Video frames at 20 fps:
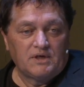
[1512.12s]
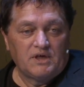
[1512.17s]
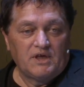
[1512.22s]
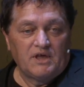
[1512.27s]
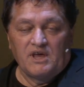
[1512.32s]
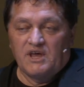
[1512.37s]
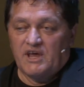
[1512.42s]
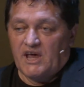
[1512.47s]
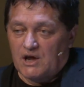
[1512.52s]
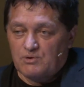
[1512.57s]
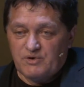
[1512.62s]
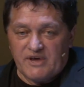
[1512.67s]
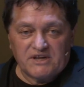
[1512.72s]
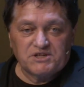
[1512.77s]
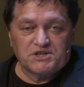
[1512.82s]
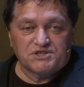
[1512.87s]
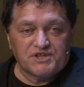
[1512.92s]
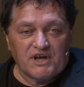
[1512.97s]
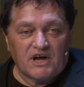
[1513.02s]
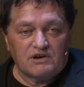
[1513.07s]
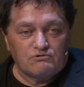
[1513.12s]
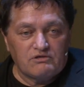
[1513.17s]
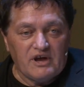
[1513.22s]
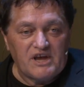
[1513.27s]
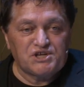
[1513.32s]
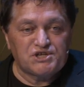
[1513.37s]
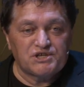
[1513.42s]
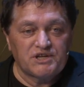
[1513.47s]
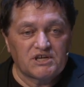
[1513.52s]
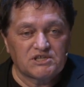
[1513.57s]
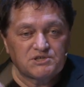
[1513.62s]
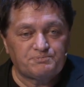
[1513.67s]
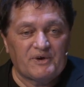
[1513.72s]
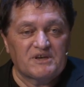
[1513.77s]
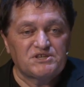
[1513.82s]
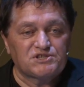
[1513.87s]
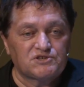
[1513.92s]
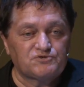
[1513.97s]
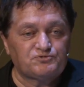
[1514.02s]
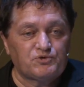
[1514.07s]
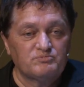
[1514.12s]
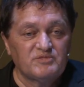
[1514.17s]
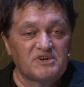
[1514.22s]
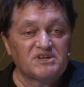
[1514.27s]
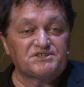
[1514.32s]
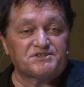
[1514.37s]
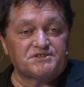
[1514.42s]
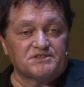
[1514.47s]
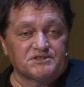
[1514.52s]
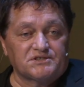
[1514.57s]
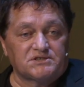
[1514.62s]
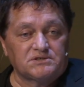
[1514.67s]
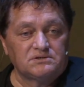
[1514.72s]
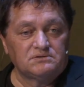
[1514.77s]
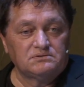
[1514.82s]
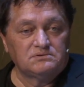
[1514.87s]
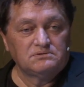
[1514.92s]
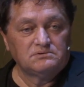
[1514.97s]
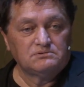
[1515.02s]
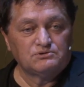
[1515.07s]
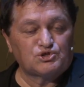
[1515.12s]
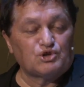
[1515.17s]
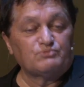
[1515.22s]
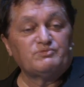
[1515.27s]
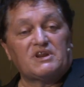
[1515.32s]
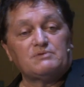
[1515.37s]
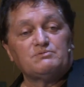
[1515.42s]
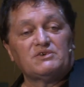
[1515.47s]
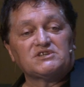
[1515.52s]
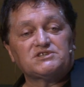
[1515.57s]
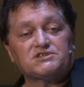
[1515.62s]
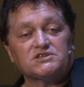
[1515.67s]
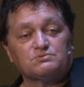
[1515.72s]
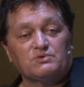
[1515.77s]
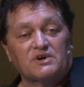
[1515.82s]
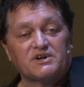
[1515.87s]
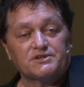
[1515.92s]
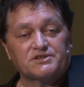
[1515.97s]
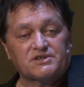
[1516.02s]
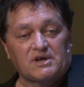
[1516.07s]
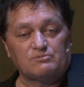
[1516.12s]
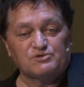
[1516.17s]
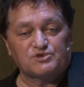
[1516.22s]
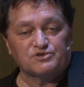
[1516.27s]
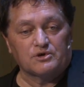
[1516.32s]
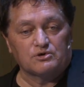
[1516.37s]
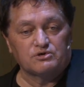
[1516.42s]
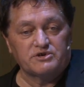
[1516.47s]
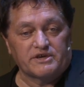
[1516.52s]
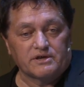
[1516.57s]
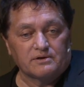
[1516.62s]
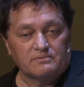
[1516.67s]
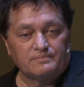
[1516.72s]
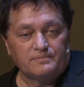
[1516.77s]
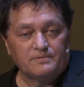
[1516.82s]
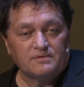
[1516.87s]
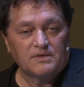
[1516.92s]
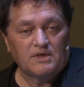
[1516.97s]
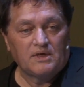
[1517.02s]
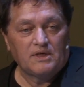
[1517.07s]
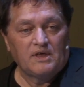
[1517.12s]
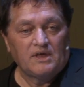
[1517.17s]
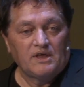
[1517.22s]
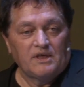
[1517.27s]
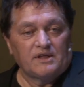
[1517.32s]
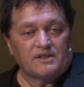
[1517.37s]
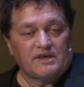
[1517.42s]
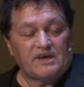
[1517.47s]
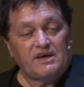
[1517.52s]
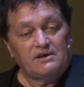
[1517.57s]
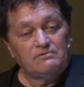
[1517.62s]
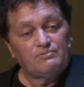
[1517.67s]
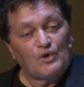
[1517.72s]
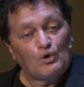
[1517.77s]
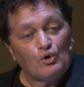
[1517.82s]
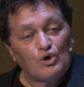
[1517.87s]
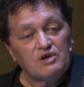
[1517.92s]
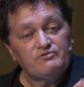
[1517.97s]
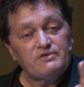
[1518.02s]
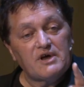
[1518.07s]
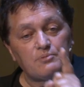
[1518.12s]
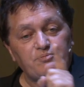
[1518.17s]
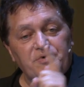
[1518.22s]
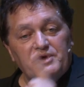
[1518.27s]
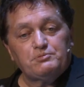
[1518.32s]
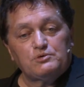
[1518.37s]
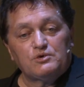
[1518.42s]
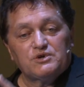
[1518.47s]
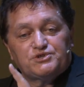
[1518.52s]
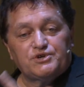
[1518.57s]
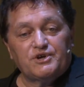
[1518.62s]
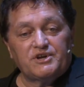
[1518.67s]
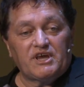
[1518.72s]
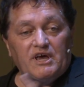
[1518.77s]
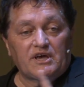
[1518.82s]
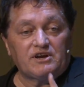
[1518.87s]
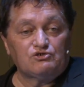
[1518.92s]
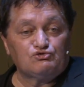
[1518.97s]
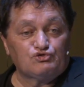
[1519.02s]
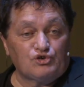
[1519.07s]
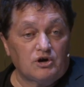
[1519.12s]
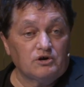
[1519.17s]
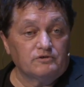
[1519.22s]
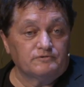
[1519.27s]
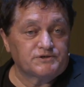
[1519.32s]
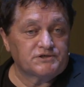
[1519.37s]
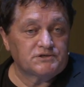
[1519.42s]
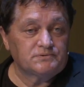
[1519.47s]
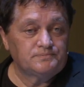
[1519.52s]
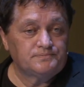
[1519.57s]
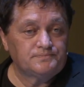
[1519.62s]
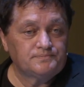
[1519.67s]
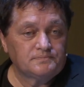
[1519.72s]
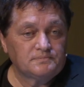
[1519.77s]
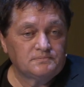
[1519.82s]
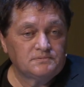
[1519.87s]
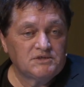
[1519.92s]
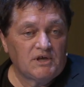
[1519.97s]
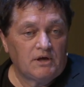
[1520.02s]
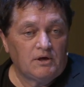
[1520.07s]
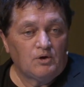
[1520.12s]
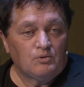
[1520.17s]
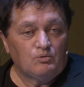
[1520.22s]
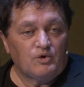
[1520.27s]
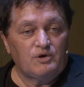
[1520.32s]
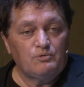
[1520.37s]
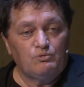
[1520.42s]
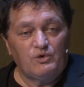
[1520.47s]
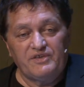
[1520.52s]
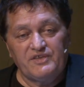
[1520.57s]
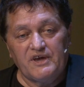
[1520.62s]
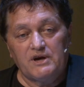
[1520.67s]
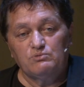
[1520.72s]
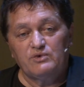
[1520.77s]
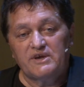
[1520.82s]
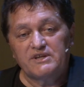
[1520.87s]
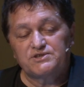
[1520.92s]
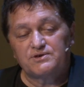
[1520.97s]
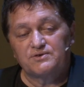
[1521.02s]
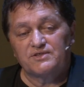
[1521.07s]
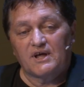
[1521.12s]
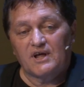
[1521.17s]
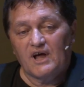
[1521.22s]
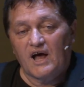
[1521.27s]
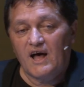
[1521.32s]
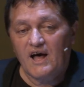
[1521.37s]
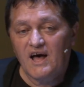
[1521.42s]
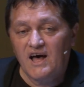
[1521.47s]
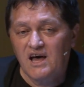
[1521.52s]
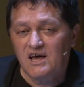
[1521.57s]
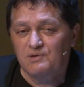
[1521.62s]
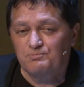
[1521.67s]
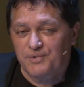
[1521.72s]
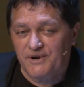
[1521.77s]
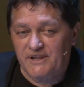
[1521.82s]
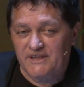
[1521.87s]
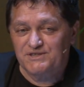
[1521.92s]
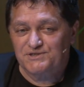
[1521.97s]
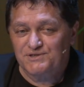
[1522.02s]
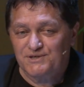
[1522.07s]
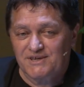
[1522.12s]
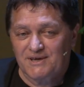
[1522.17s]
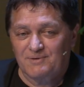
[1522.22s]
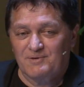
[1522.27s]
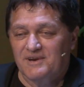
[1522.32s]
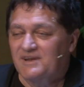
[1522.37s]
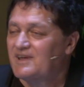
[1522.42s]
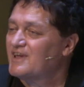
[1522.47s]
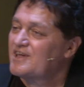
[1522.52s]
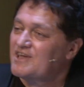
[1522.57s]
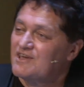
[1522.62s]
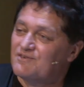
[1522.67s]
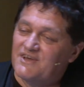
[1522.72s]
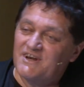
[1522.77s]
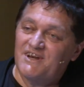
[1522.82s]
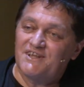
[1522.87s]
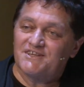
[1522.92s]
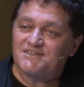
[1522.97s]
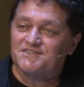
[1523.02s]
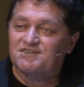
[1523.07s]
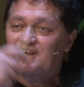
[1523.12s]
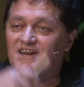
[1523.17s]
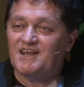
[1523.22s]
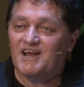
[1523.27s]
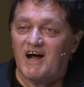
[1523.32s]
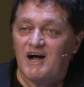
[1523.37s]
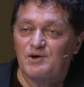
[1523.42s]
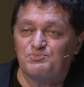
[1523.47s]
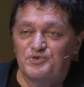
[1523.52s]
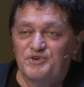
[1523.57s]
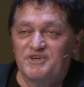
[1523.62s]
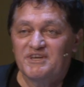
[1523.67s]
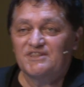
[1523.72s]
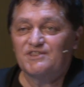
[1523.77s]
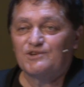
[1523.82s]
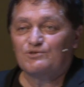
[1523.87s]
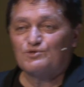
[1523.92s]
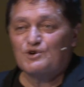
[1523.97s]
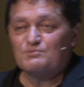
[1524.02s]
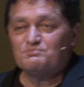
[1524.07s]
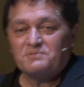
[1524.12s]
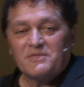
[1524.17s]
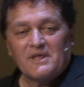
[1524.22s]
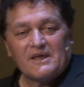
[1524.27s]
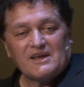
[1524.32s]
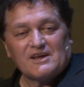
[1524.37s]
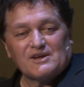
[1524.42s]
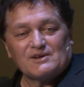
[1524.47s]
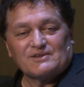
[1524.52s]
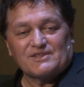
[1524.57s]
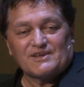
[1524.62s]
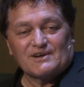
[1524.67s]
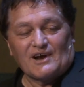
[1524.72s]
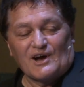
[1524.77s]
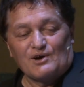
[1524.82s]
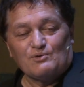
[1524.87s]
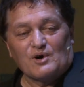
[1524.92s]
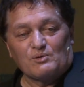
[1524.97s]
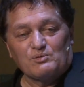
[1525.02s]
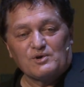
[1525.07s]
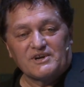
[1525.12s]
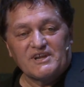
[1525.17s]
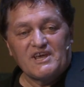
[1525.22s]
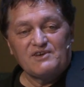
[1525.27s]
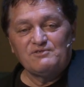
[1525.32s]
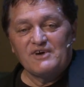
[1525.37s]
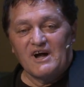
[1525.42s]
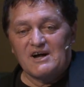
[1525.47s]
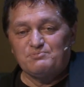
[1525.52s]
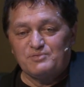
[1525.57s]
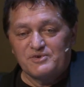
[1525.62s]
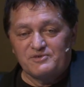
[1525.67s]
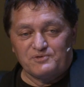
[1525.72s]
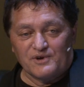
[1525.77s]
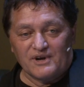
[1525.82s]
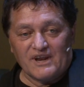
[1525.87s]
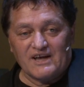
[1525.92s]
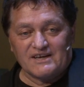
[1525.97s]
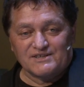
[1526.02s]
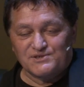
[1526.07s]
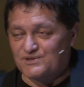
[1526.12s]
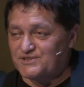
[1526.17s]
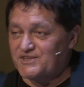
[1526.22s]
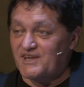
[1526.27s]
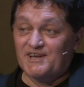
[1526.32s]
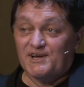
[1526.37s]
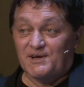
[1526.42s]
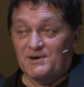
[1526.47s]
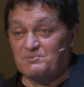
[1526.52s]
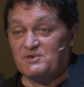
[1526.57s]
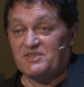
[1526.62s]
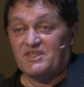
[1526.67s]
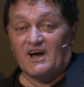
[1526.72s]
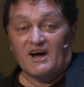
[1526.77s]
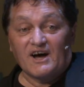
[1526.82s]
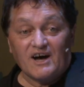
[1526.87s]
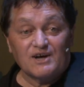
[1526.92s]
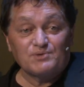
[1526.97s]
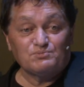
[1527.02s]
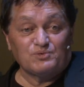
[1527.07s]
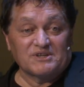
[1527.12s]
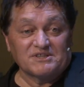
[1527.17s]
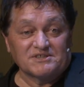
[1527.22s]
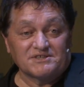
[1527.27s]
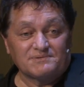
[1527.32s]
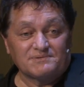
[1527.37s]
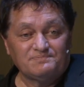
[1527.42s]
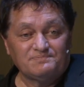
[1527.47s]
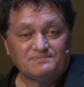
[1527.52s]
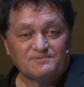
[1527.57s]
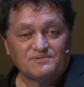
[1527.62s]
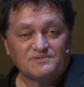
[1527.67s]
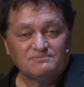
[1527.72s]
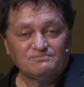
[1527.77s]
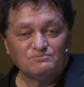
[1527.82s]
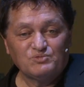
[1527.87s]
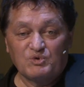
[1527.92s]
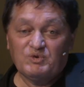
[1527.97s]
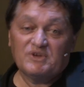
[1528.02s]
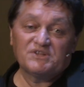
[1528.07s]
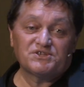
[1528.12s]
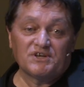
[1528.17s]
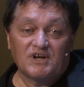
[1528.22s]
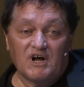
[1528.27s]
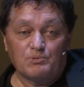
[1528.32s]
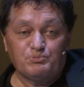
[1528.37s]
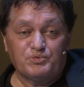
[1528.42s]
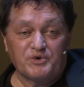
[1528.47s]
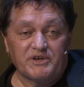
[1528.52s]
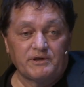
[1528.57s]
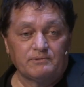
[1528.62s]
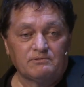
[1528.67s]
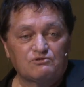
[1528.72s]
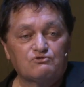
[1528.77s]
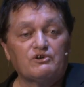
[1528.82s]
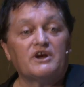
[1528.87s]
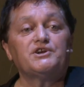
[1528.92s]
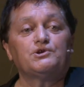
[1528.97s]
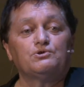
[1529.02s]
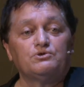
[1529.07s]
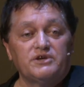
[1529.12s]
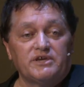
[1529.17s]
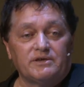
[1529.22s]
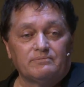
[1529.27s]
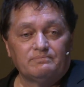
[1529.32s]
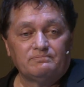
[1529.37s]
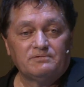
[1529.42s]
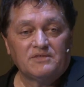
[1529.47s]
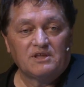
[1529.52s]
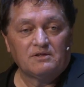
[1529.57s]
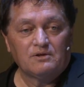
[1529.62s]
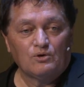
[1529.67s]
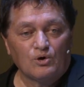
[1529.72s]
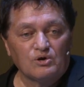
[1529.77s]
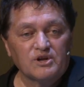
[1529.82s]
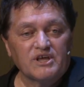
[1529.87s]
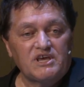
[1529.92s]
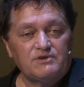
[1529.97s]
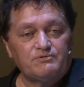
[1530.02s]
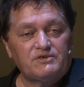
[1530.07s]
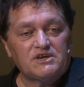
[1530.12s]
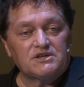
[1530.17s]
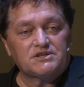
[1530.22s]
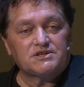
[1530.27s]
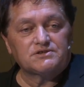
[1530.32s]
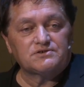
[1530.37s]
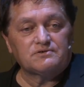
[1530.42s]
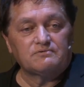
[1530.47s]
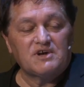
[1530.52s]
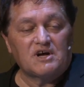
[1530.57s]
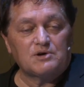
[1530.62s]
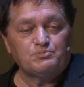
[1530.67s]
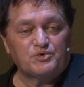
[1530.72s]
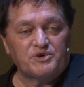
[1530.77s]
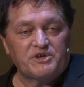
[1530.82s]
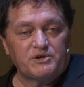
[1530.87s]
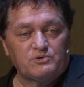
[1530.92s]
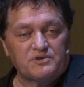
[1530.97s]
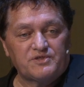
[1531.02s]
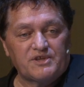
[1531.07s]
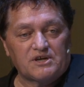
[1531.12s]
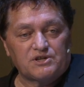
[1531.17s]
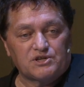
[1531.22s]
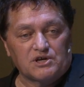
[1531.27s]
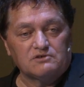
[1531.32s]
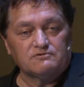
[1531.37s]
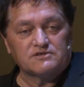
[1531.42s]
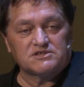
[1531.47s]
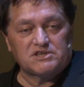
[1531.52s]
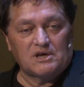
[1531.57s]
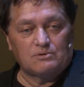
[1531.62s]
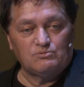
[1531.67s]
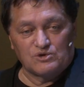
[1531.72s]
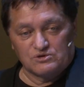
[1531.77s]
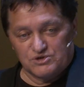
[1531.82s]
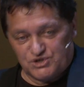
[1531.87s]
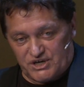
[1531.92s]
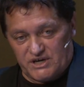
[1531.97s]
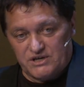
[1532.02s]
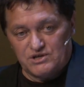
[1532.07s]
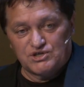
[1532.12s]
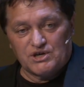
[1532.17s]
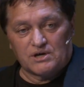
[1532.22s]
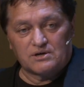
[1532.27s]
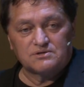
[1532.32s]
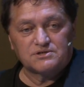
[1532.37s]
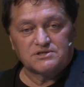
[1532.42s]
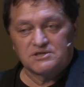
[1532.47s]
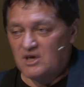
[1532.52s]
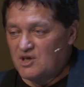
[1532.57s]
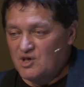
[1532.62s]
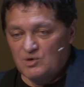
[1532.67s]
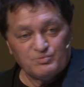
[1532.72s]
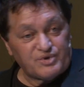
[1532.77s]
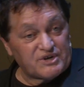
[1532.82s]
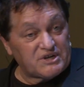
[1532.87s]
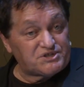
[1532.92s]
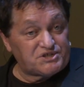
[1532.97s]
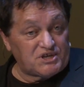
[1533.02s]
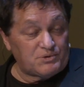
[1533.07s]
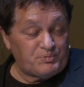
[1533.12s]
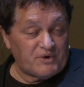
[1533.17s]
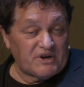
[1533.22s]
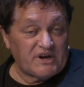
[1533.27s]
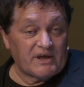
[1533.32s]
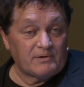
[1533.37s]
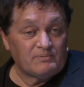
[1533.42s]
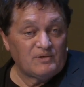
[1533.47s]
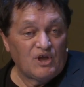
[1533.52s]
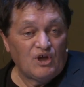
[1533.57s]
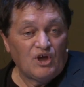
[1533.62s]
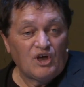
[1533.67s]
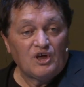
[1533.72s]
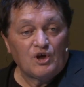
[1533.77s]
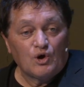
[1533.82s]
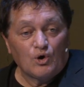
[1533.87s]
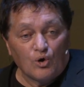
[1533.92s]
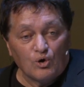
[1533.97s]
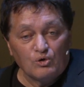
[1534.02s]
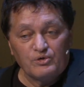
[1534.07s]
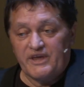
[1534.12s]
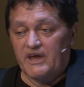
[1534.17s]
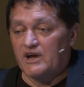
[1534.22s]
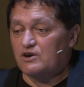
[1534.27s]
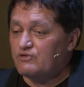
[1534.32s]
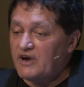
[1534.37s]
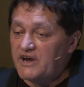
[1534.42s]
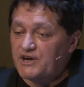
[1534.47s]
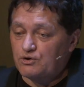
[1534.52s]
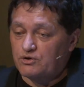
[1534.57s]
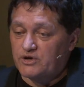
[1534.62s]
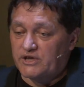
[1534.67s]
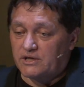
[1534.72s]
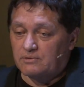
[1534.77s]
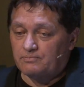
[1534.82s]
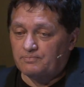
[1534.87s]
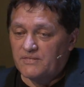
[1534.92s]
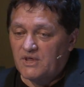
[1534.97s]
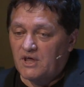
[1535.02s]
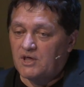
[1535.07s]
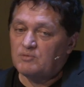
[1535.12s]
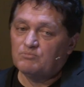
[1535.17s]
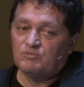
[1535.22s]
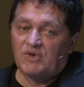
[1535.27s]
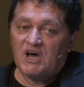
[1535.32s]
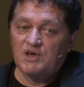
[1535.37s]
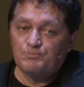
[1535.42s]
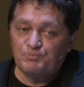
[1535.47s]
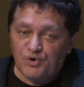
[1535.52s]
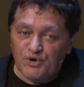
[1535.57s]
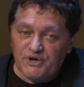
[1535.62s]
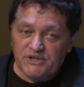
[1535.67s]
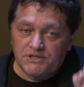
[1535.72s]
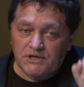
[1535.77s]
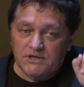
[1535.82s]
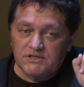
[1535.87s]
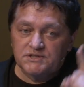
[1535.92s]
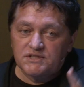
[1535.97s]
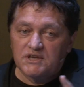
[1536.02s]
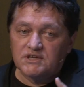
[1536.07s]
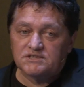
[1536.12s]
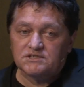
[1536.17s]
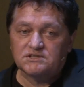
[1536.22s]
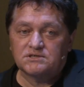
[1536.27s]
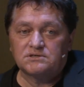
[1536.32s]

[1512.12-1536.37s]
And we had to start rationing spaces for ministers. Too many ministers wanted to come to the hui. Yeah? All of our people were turning out in droves. We then went to the hard place to go. And if there's any Ngāpuhi in the room, I thought, oh, well, we'll leave Ngāpuhi for last because they're going to be the hard ones. We went to Ngāpuhi, great hui. All the heavy hitters of Ngāpuhi were there, Dover Samuel, Shane Jones, Puriti Pene, all there, great hui. My point is this,